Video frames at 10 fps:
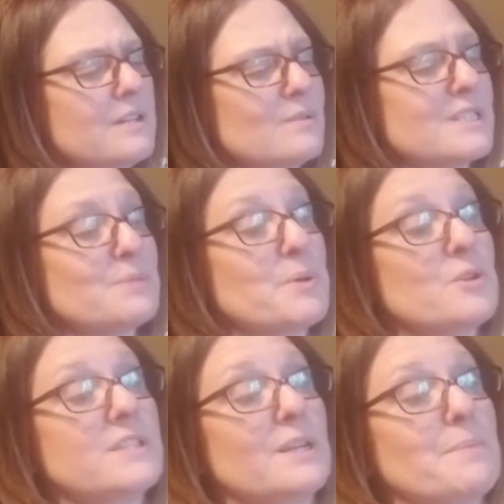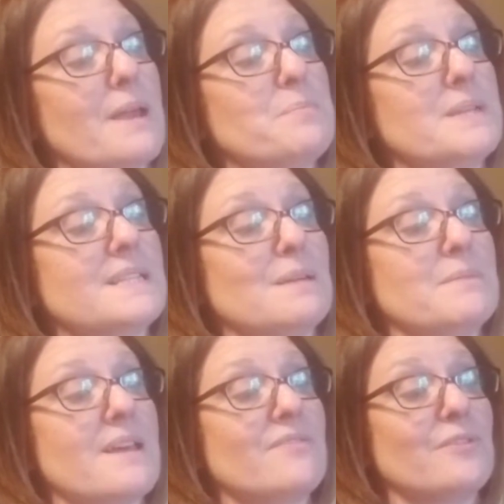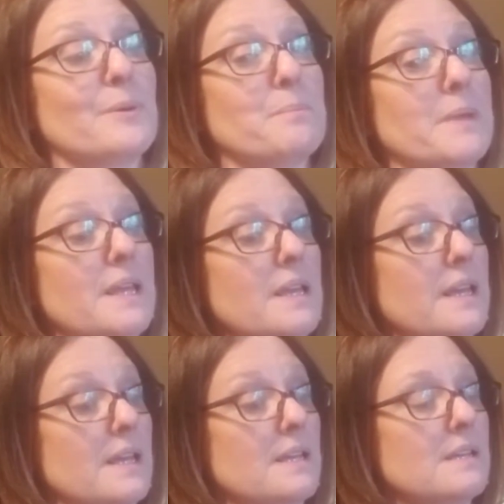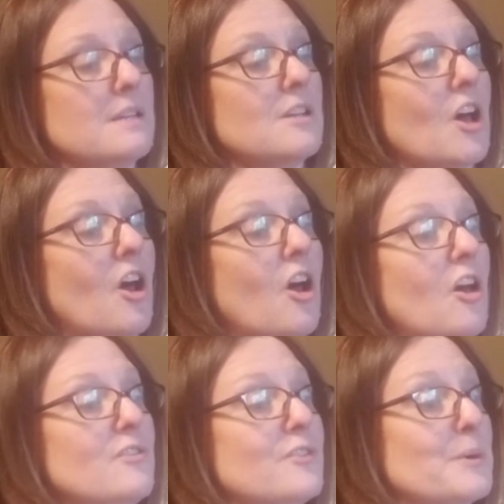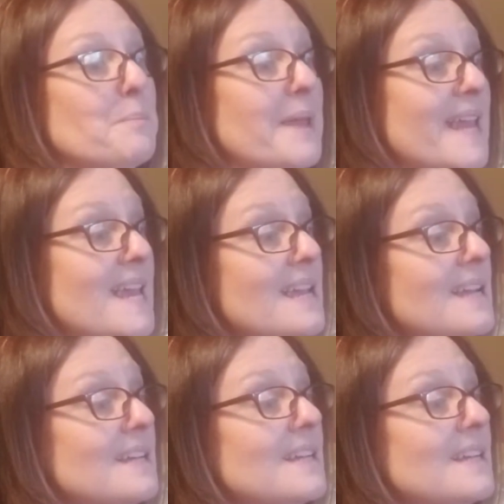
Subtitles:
don't suppose there might be some left for me. All for me?